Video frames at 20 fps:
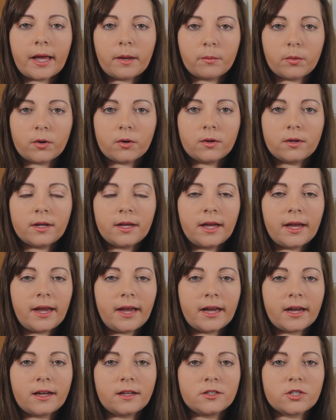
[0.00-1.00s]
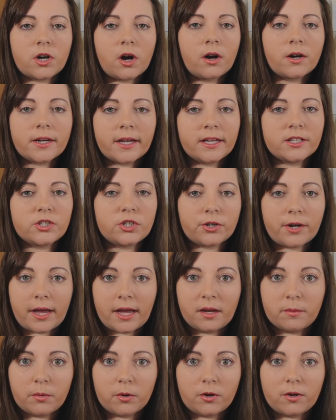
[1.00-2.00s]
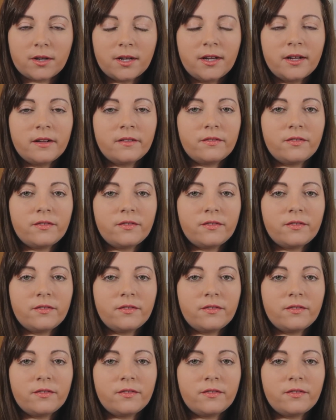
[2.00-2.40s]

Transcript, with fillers: able, and our kids are able.